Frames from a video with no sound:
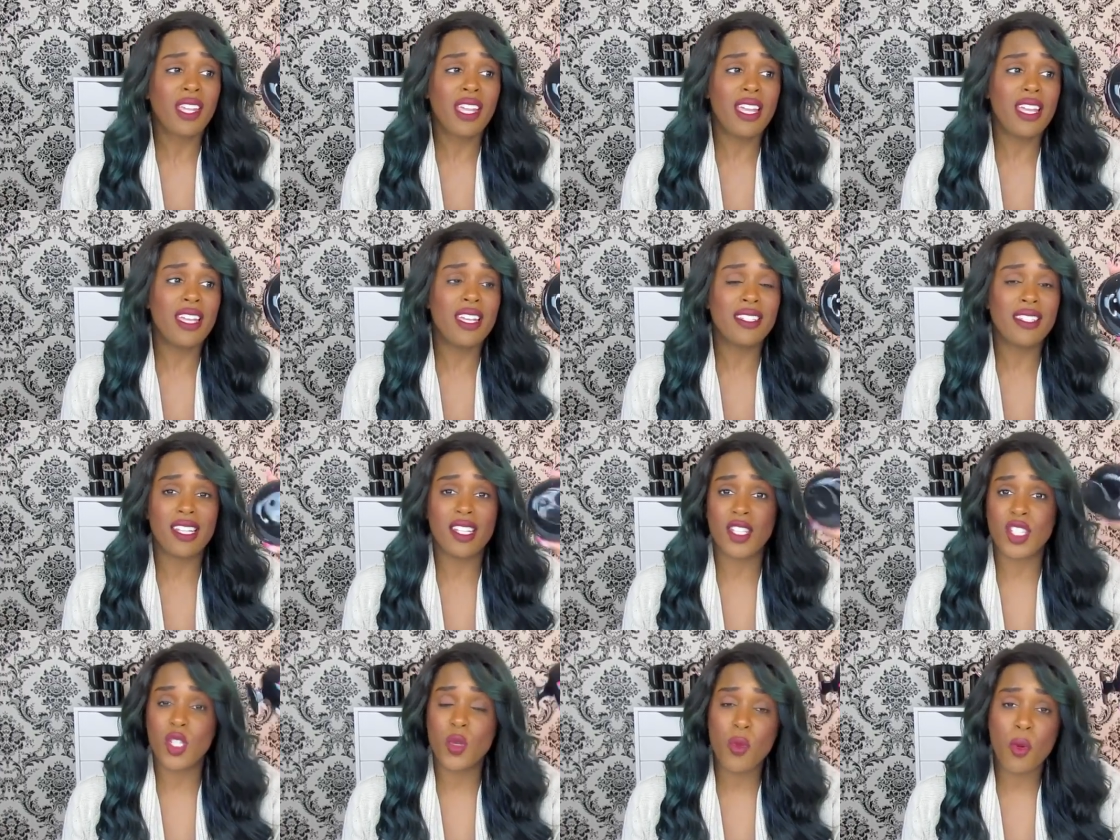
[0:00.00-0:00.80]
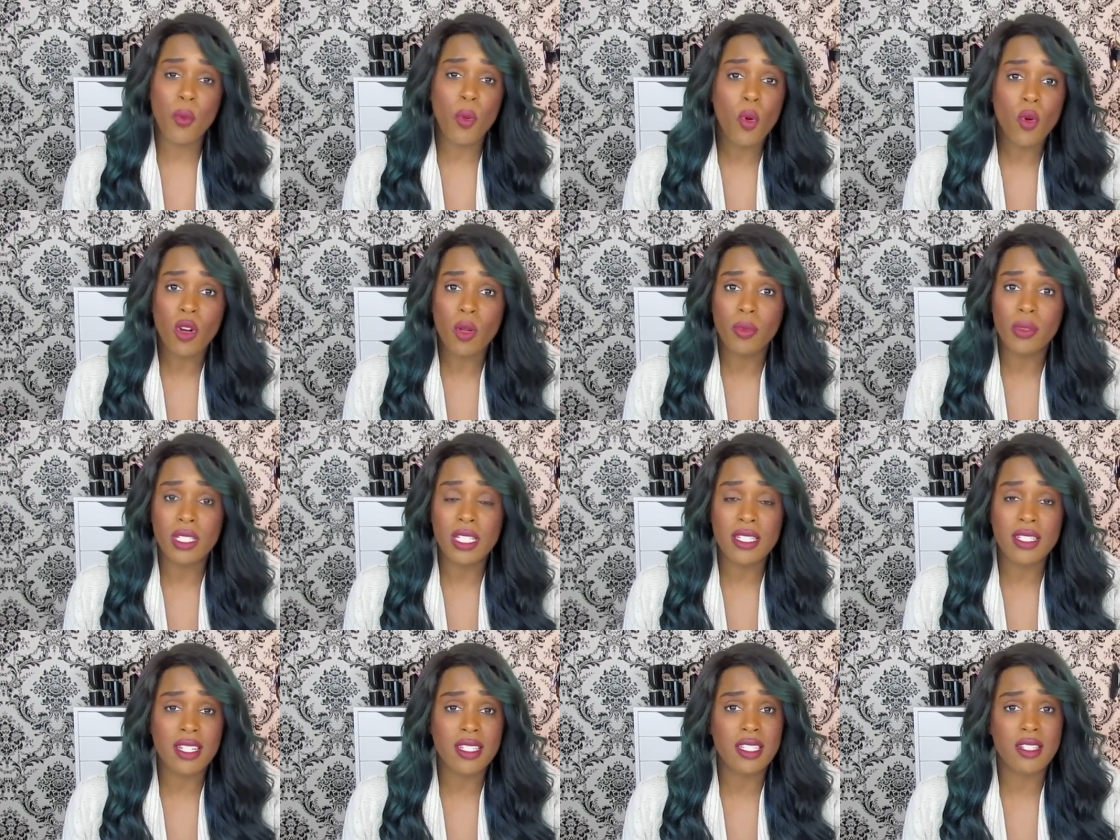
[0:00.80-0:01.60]
is that it's super portable in
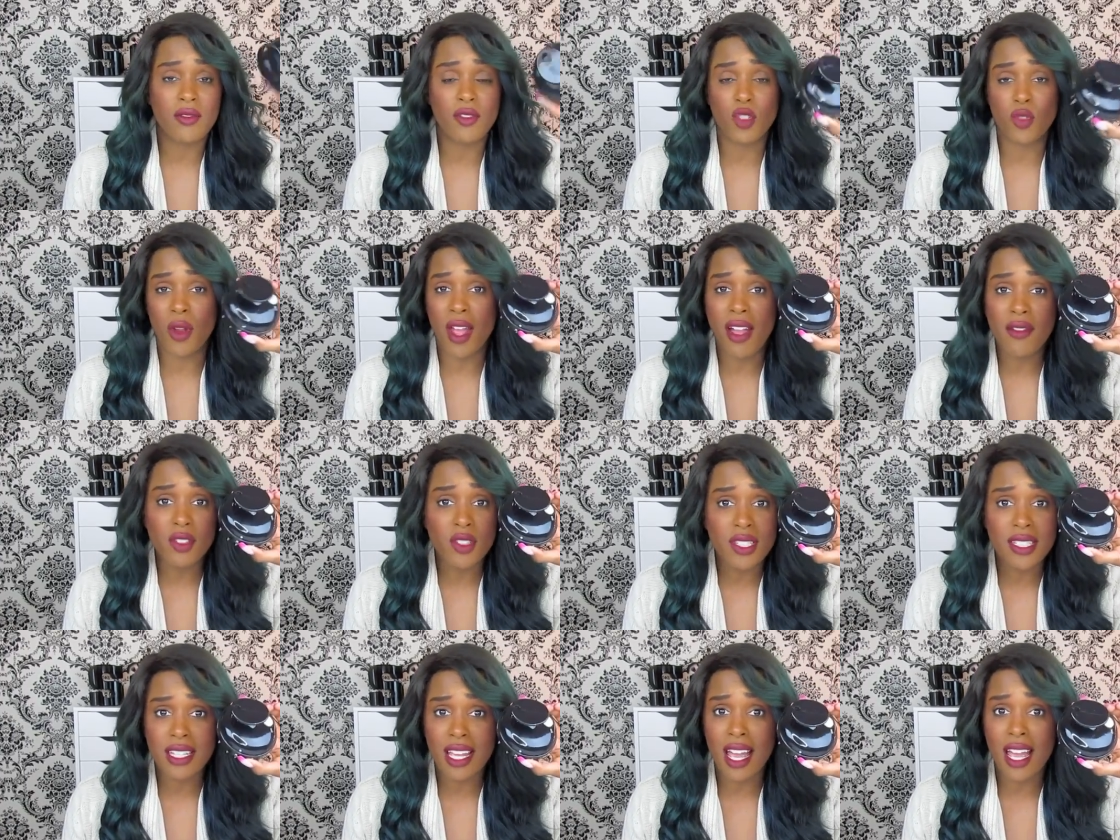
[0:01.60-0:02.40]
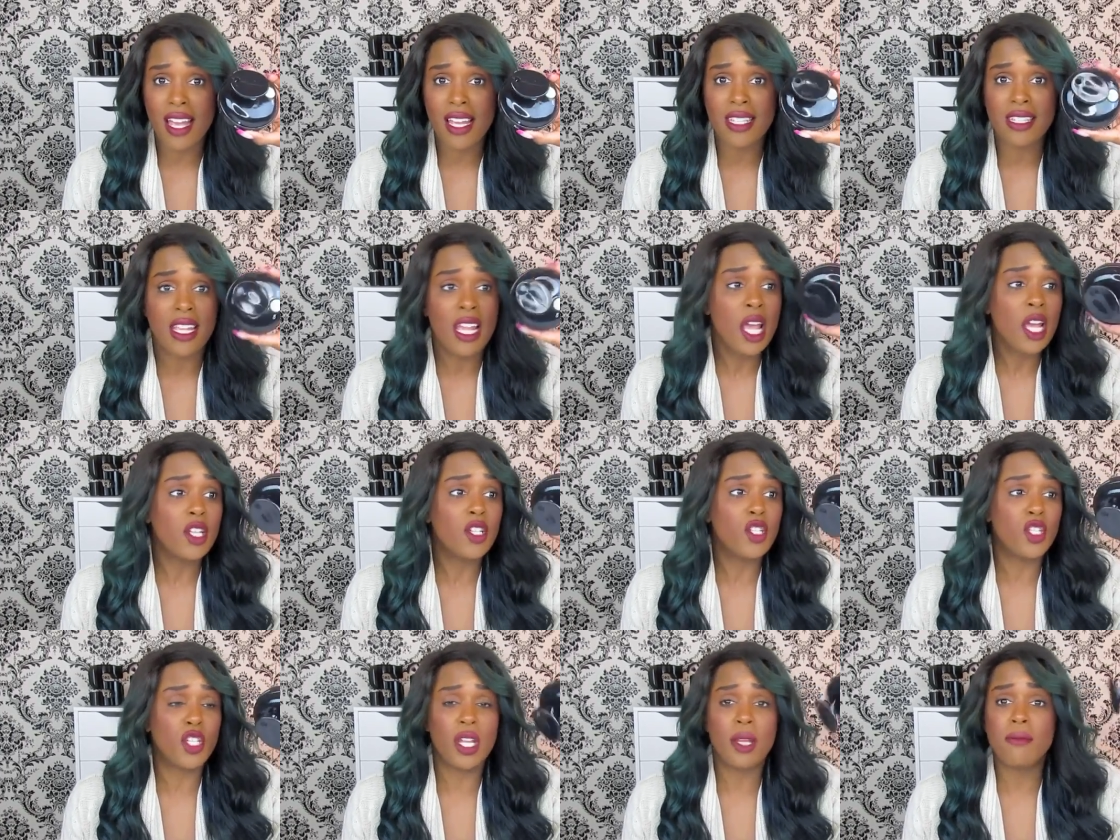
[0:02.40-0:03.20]
the sense of travel size,
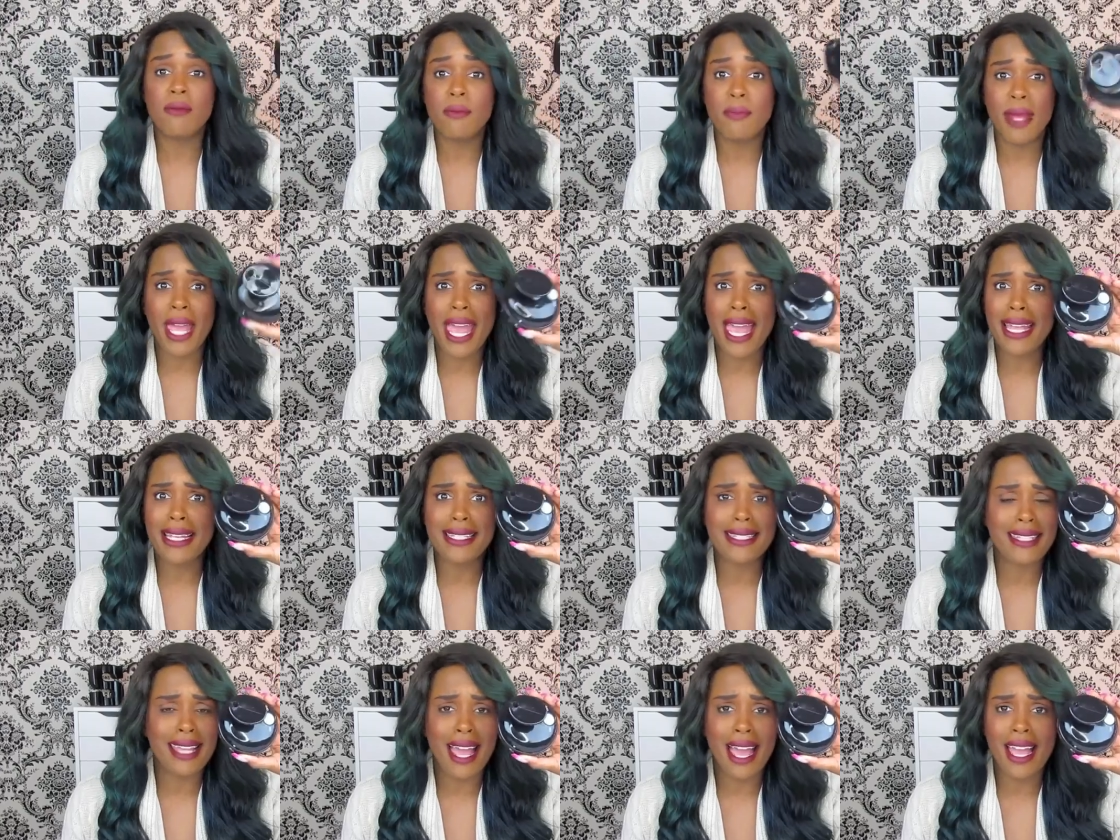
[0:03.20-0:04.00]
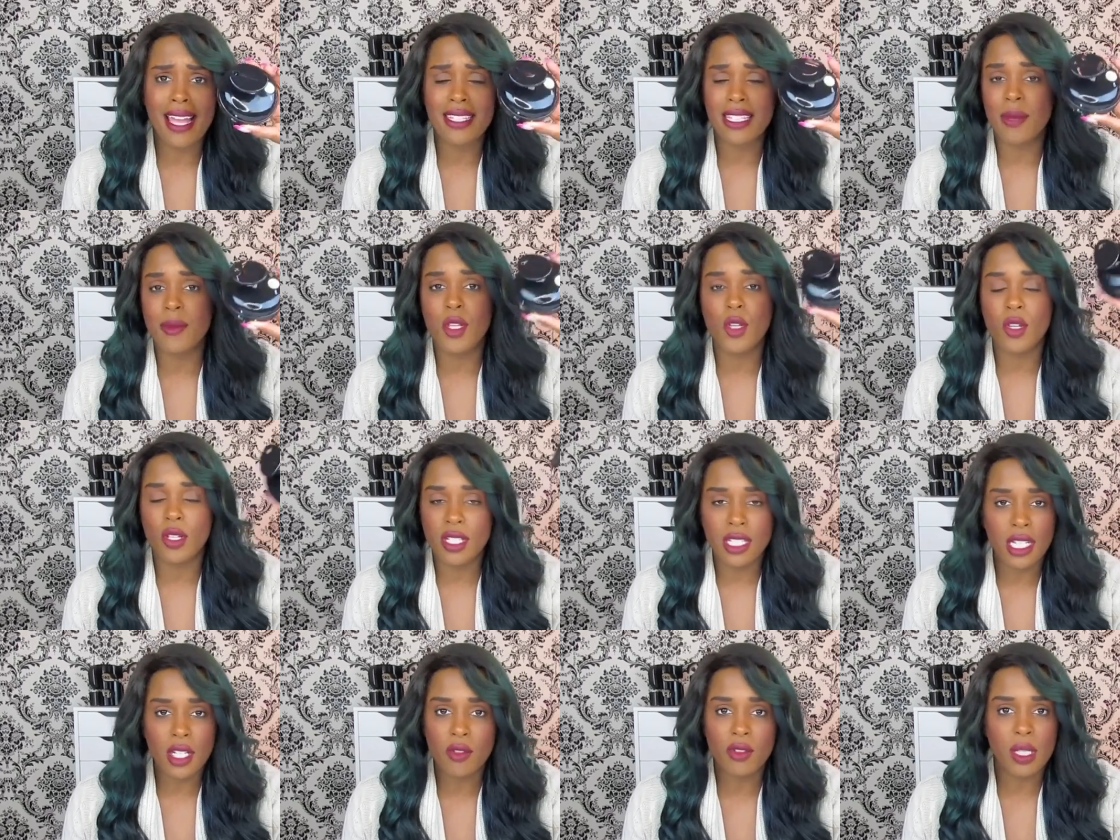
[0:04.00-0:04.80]
gym bag size. I mean, you
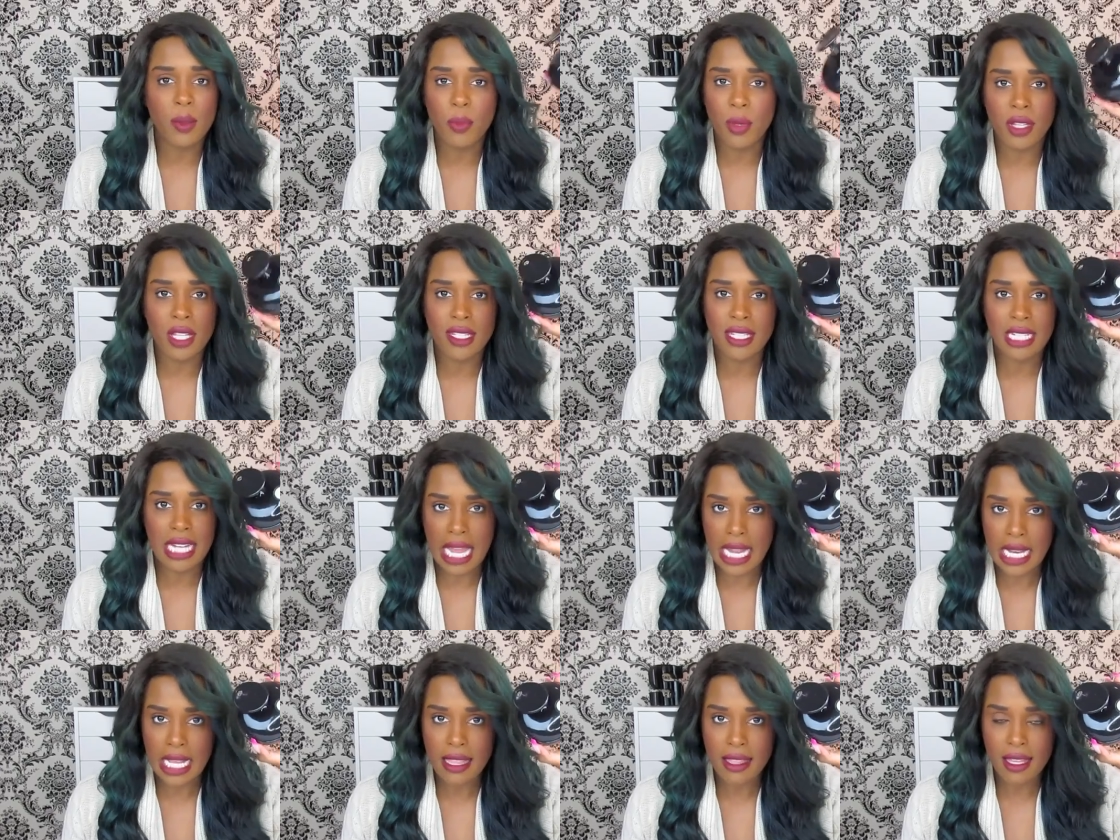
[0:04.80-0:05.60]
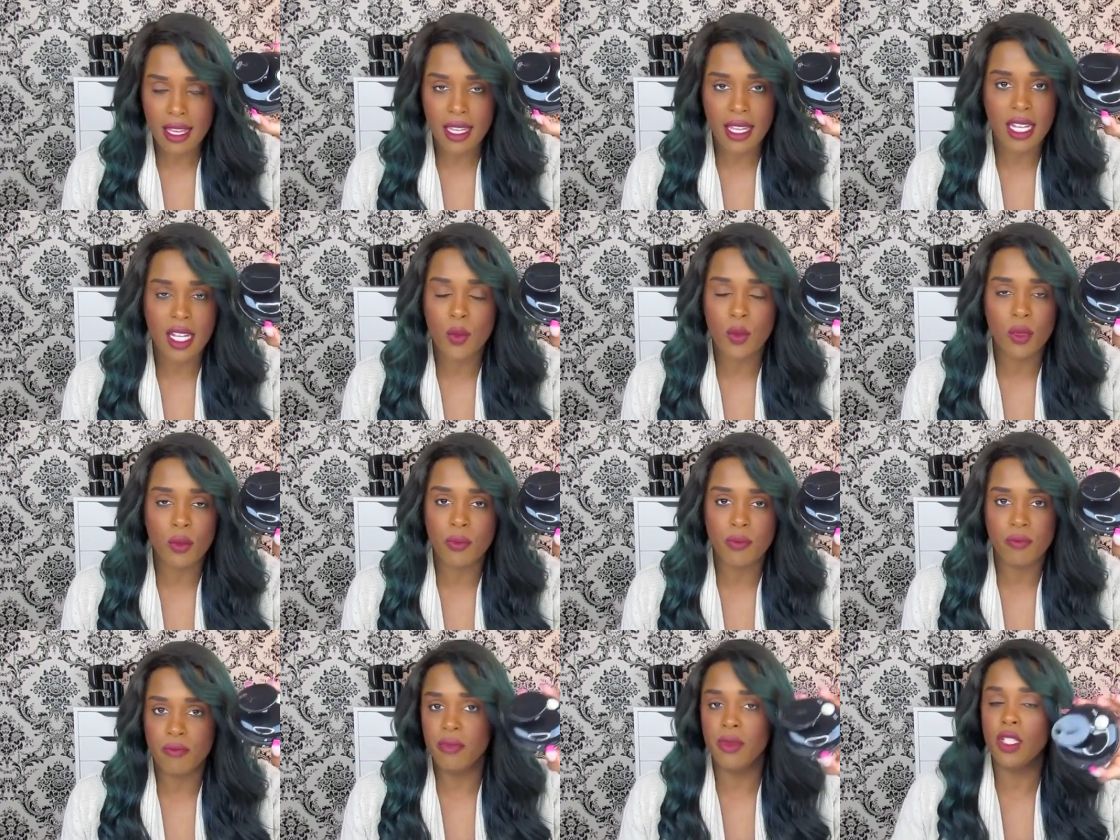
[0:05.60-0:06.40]
can literally put this in anything and it
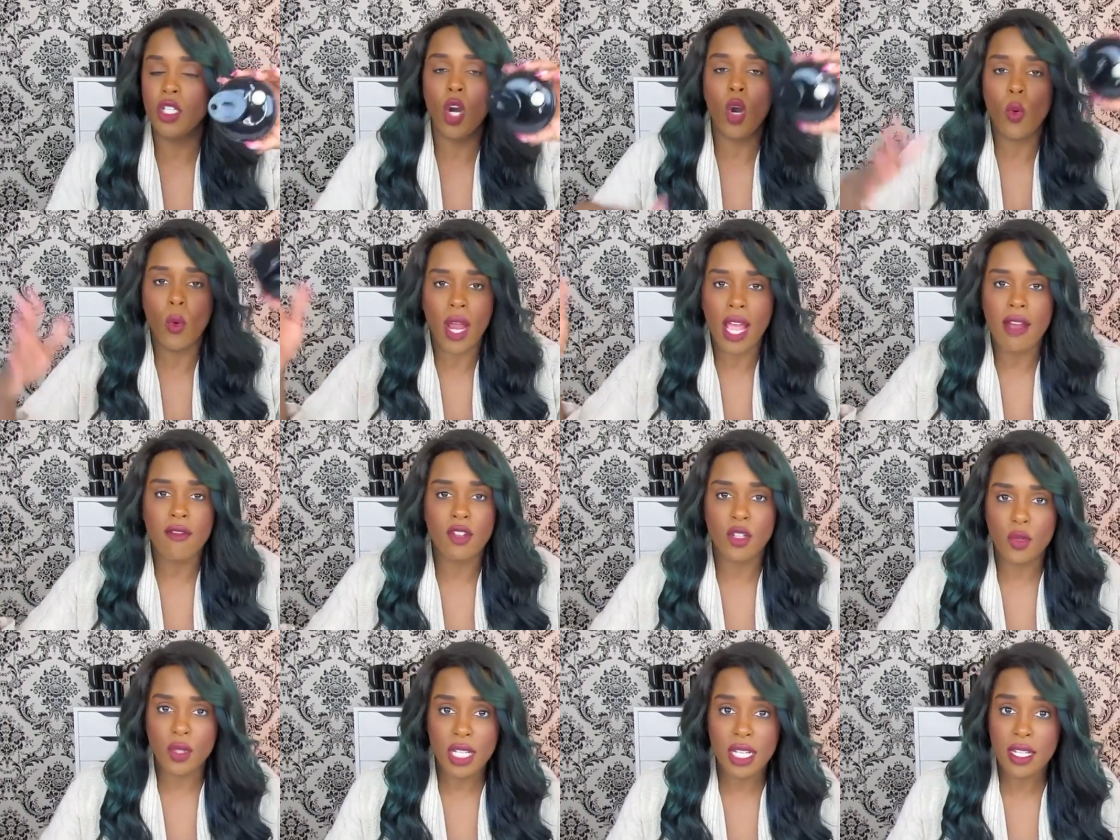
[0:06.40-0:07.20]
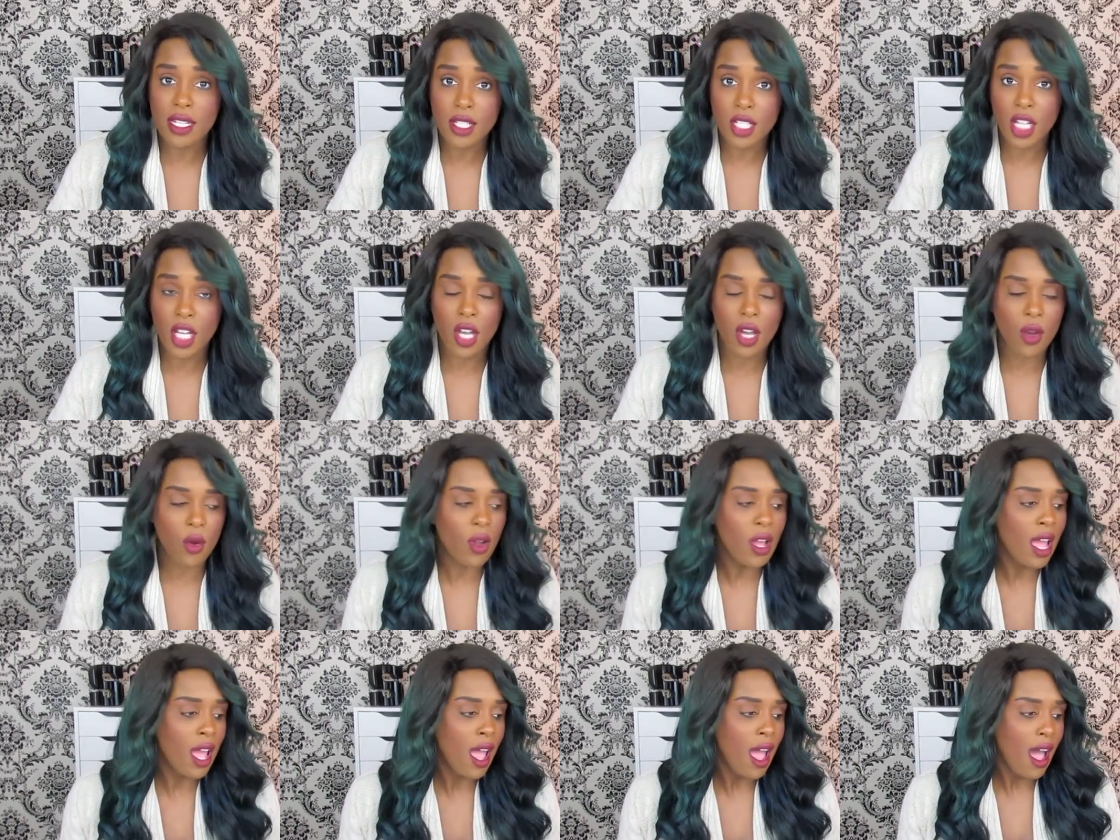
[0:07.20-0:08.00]
will go wherever you need it to go.